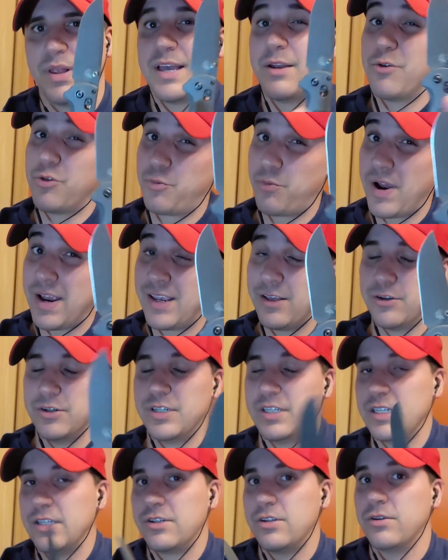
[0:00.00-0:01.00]
with regular
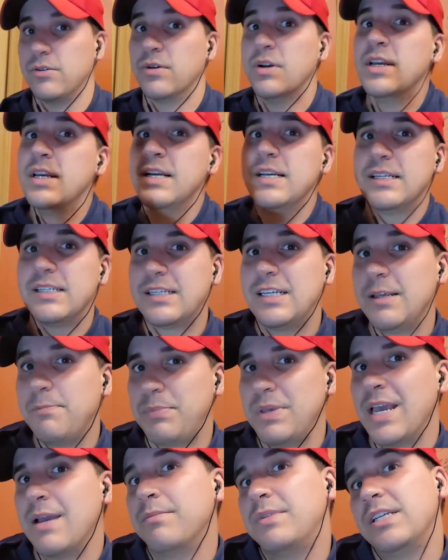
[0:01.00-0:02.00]
D2.
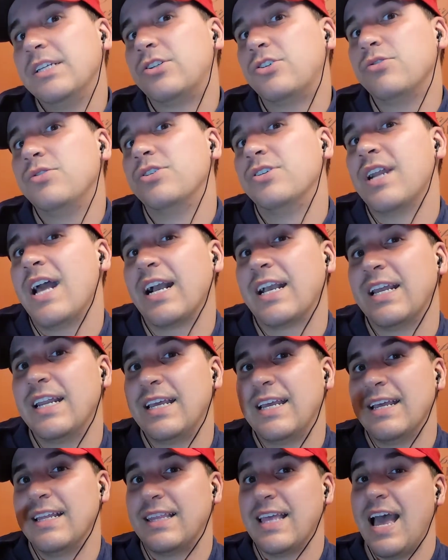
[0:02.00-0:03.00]
CPM D2, you're not gonna
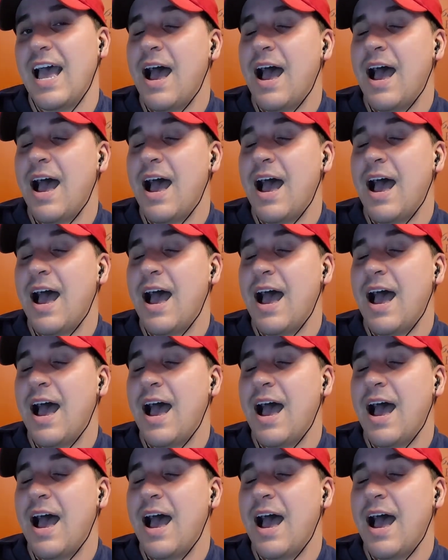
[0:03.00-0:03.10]
get that.